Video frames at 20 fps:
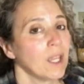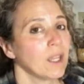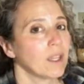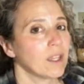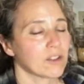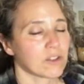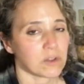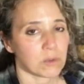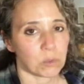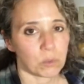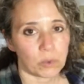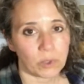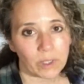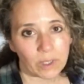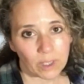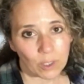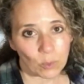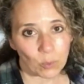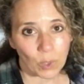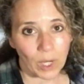Get some
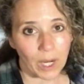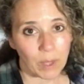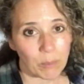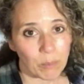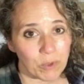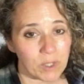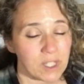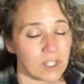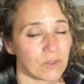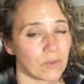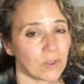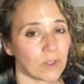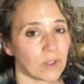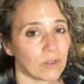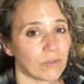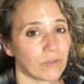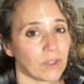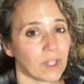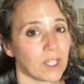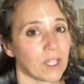really ripe ones for
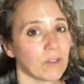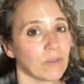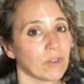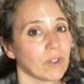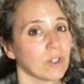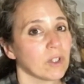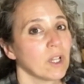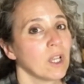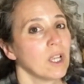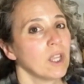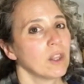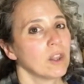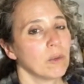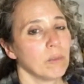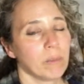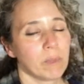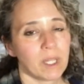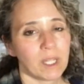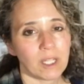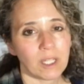the flavor, the
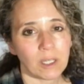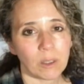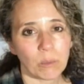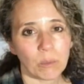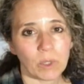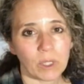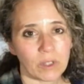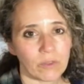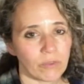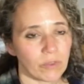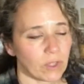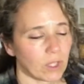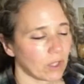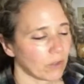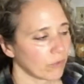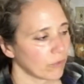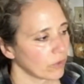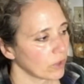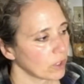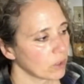medium one for
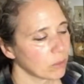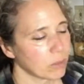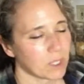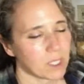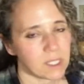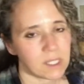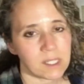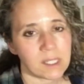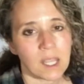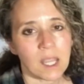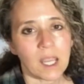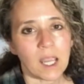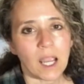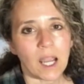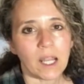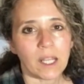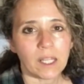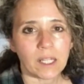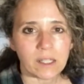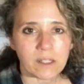that firmness,
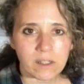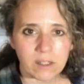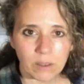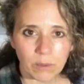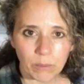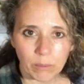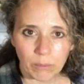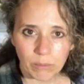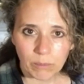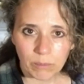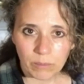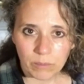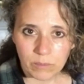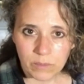and then some,